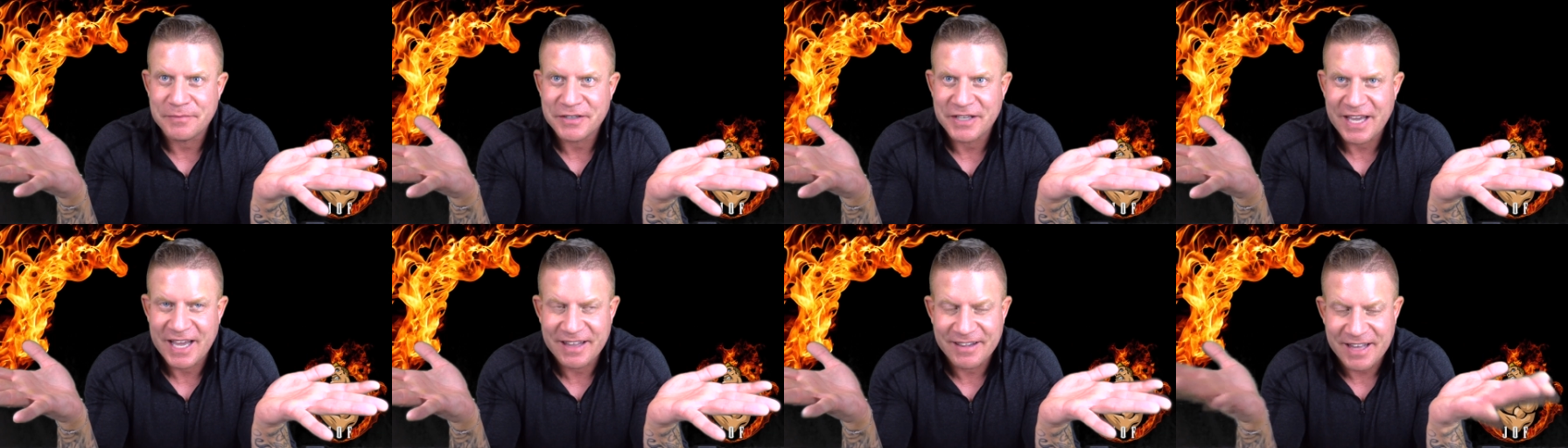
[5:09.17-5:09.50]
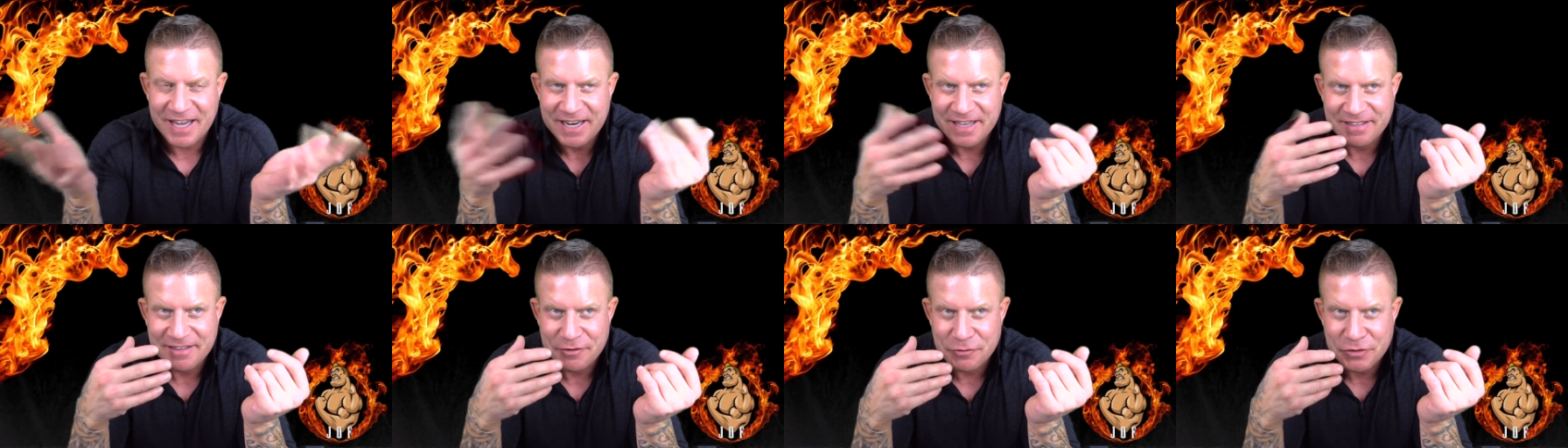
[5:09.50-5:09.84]
Okay,
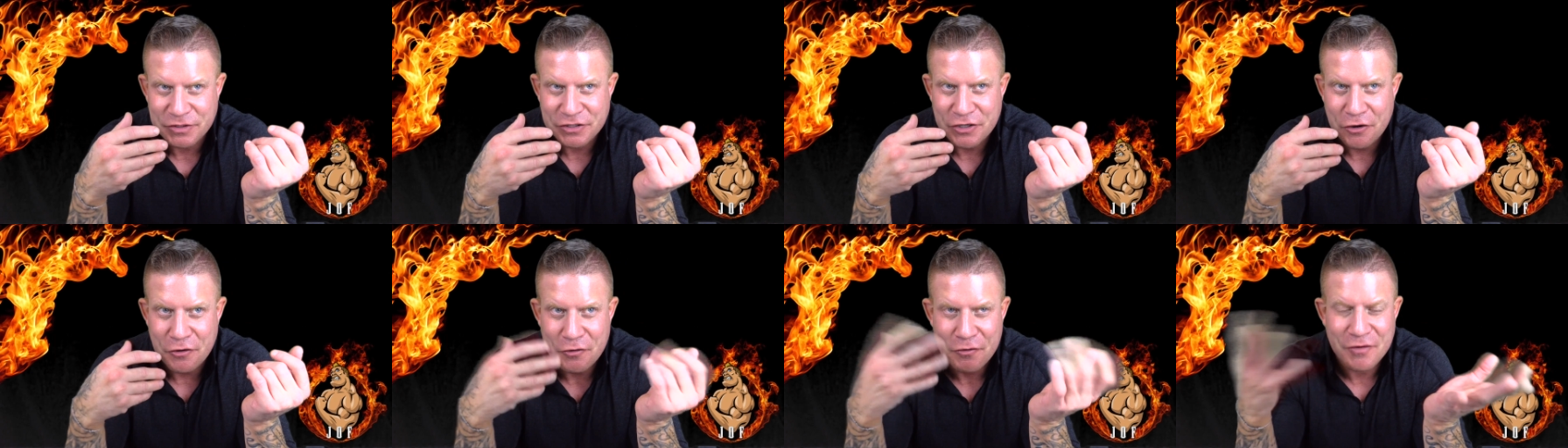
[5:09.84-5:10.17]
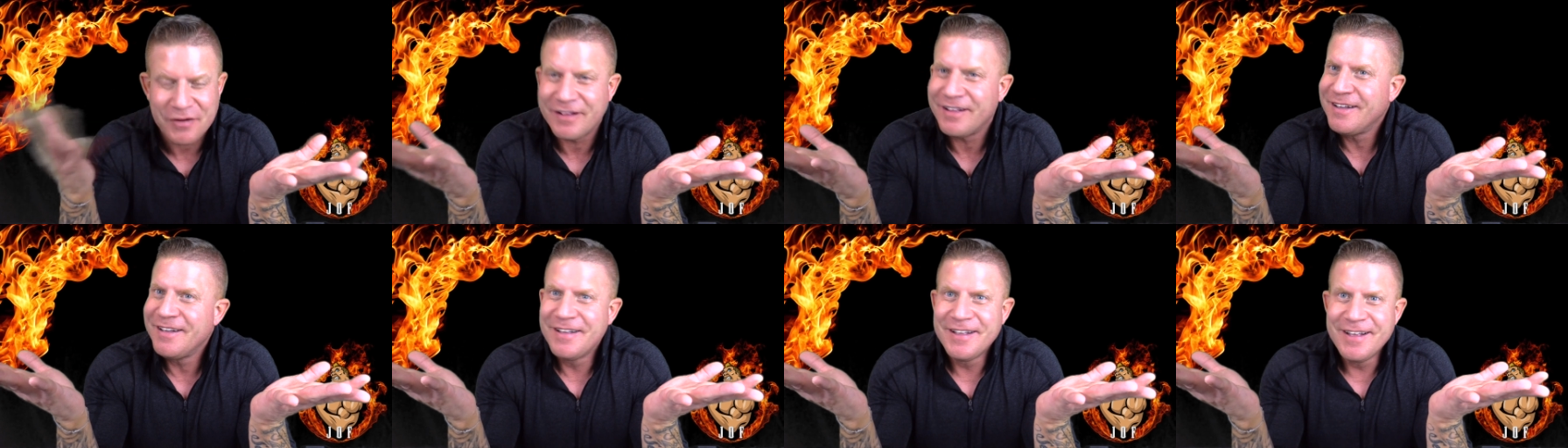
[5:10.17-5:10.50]
like there was no
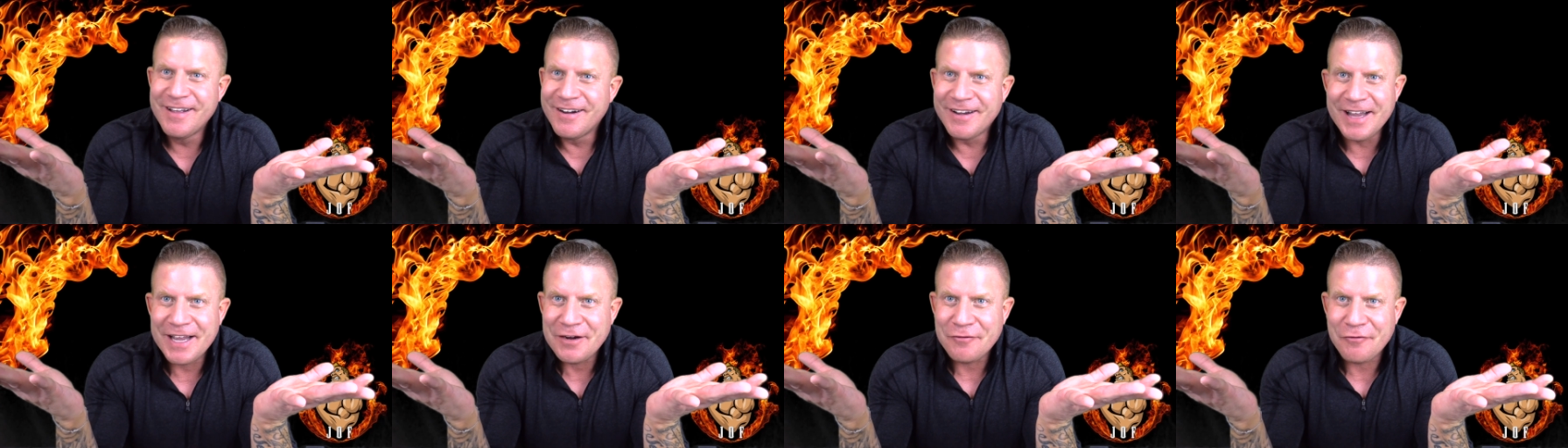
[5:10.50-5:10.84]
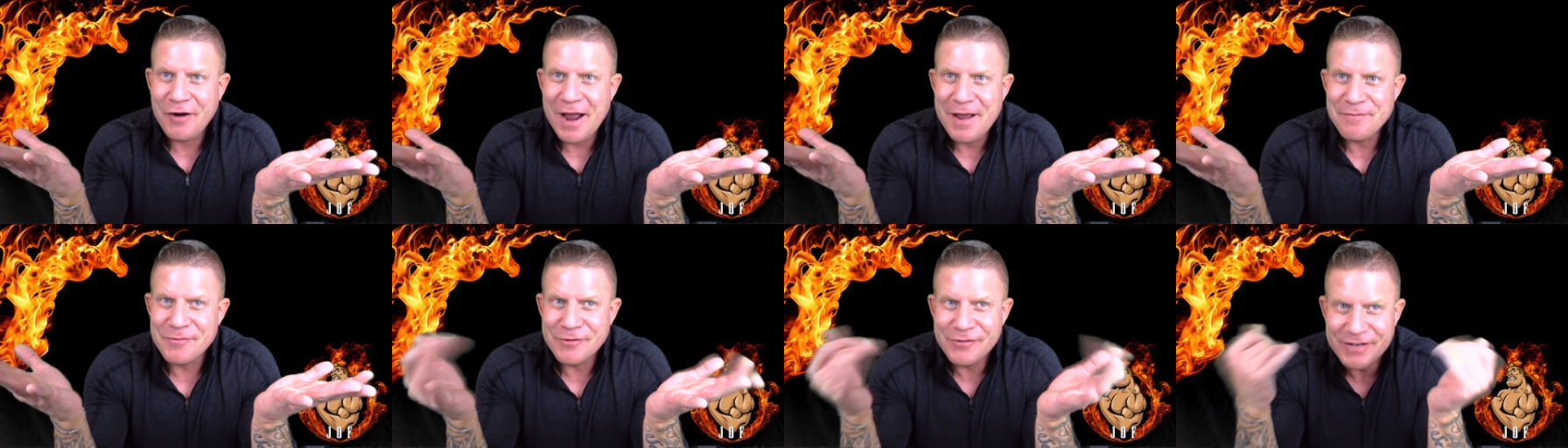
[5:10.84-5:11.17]
like
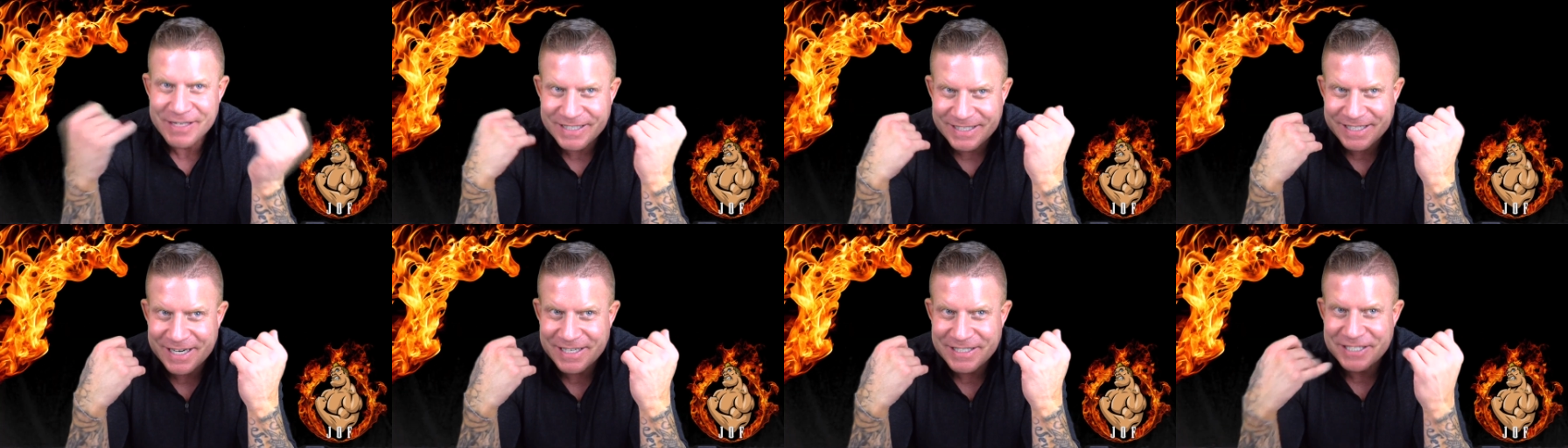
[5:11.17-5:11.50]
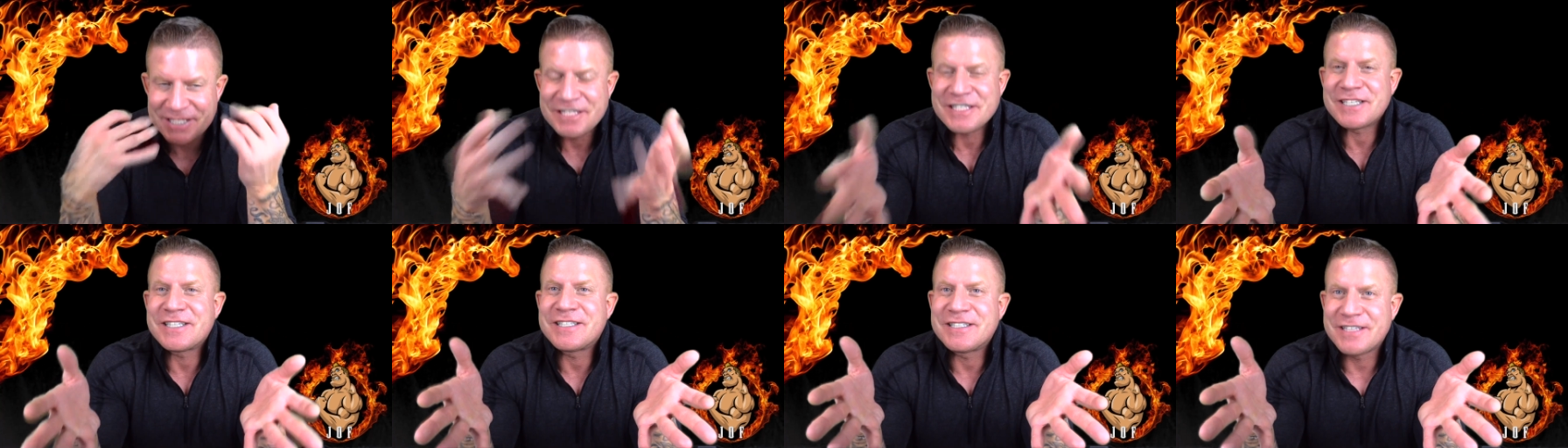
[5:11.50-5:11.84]
rhyme or reason. I
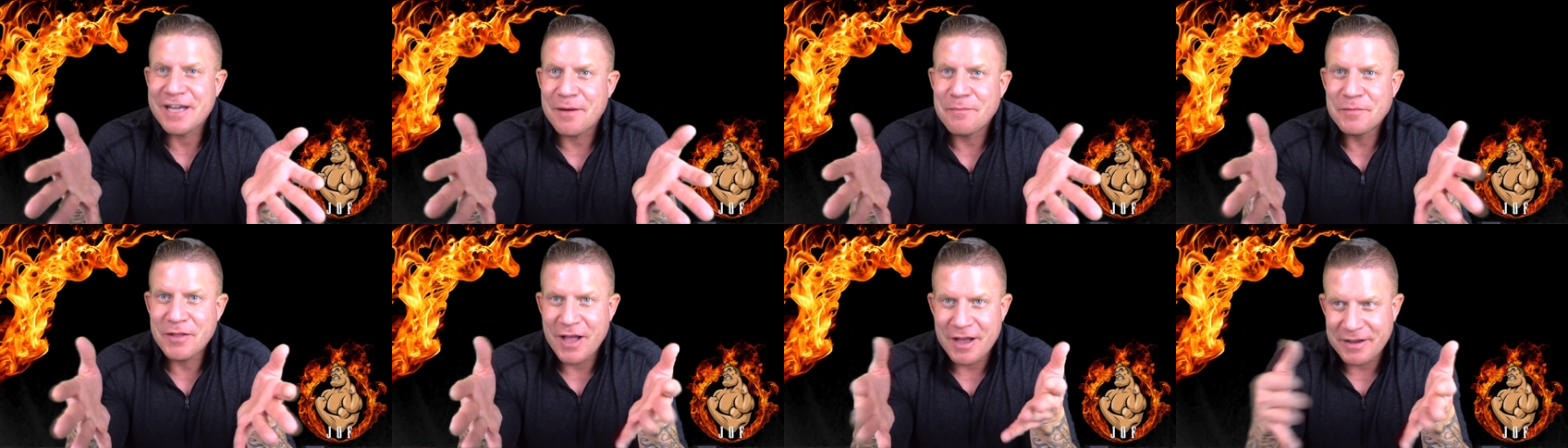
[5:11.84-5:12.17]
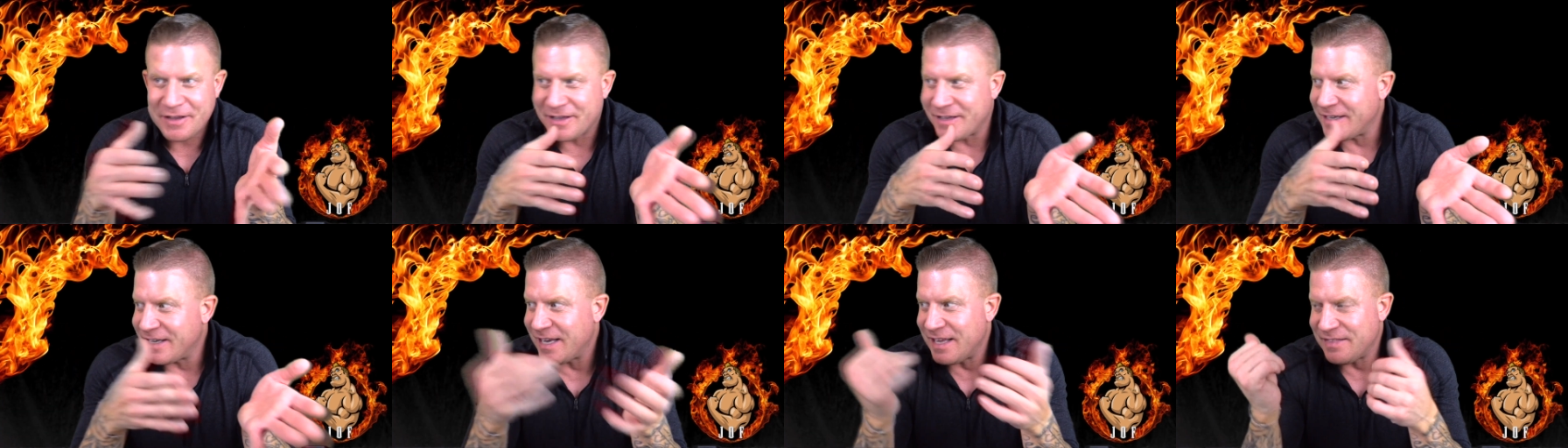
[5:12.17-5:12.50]
just dumb
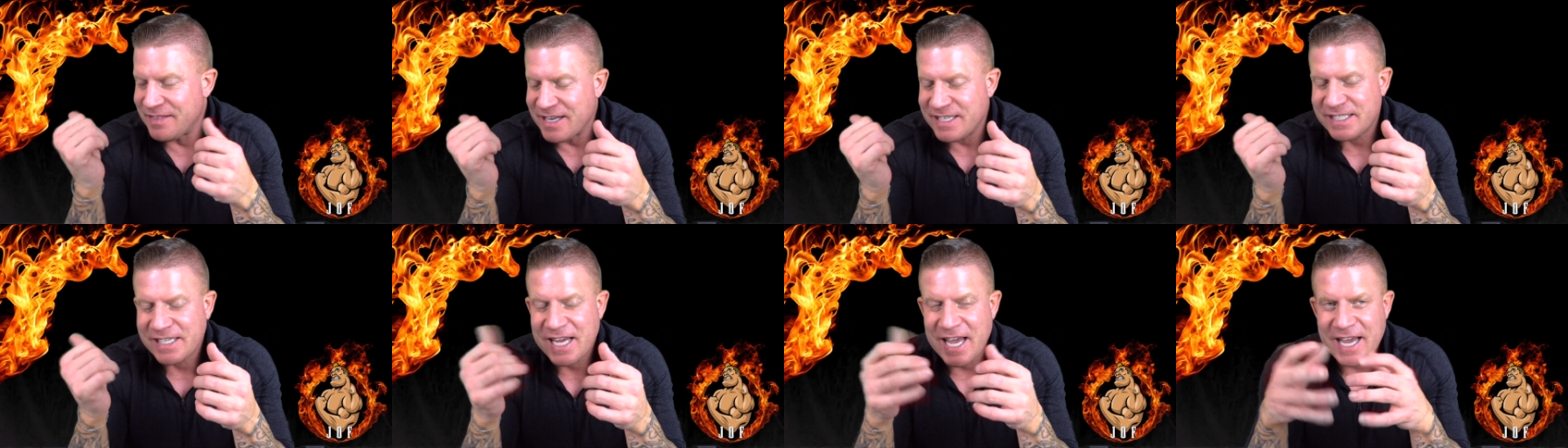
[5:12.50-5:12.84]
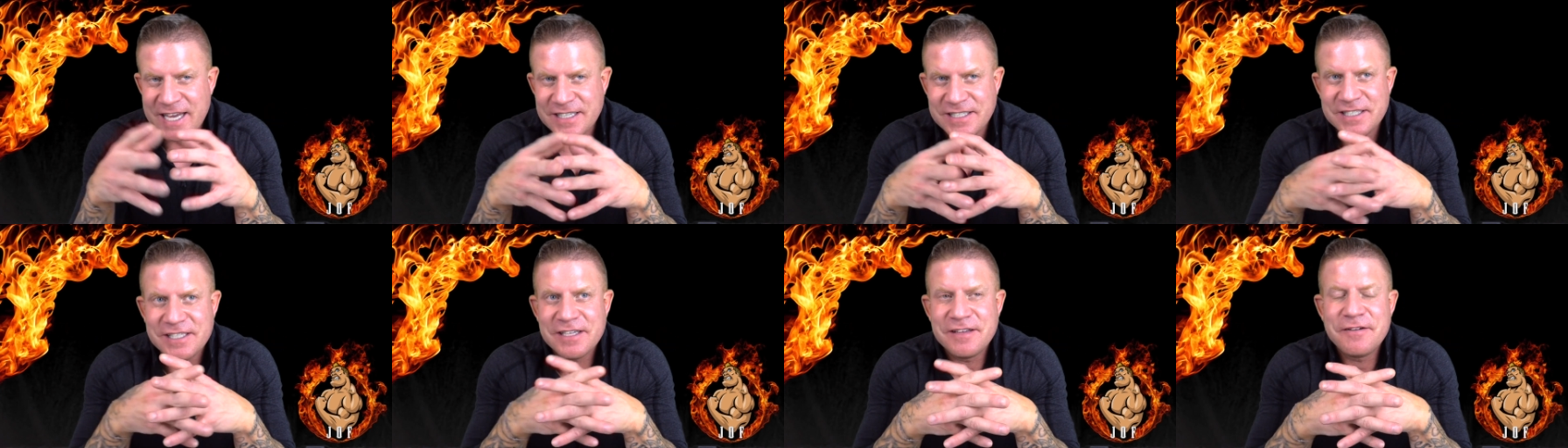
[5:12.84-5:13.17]
luck. In this
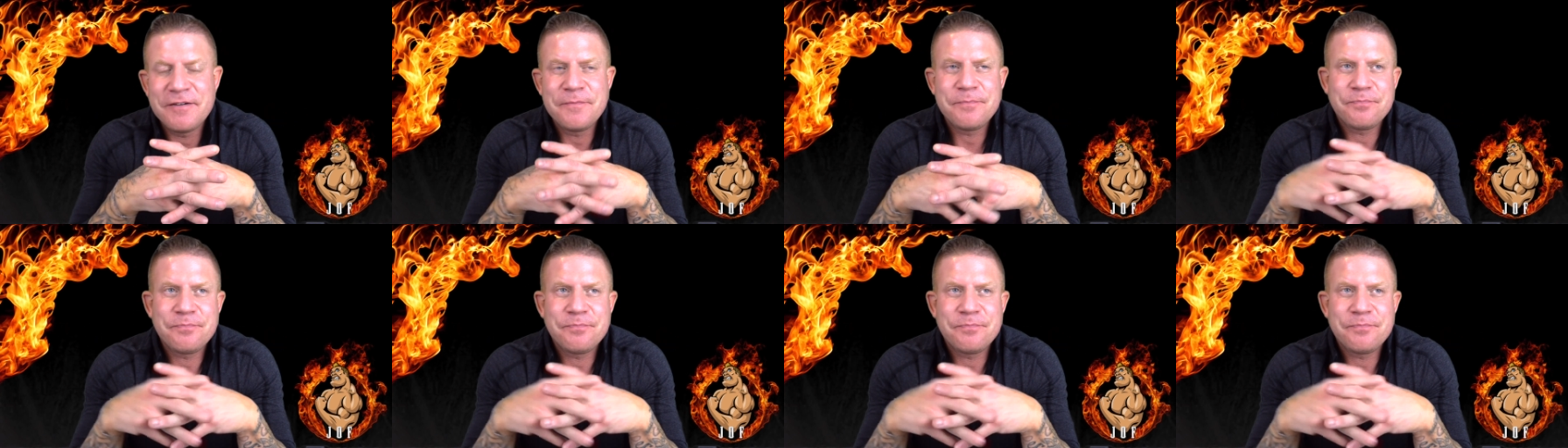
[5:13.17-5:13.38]
case,